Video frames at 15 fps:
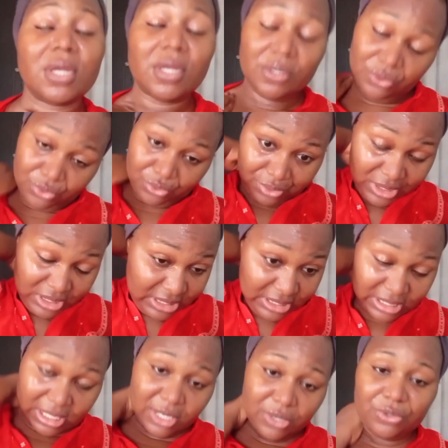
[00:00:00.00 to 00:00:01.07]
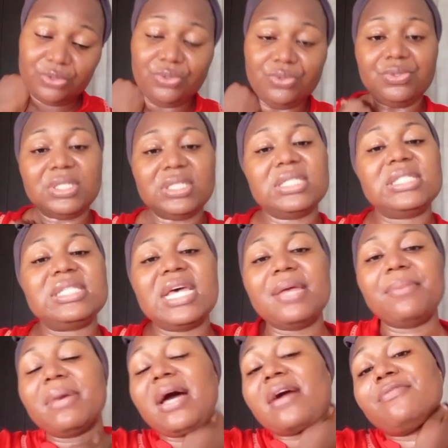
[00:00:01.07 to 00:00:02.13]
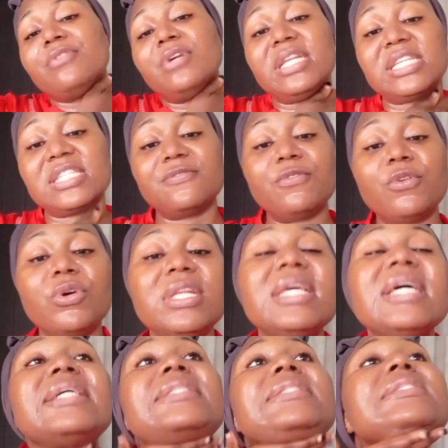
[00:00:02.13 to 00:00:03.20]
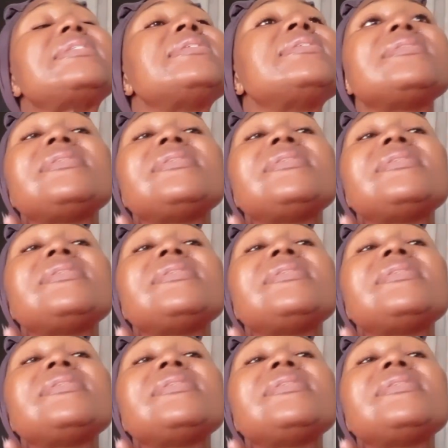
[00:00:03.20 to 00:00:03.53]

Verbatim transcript: during the day or during the time. Avoid exfoliants.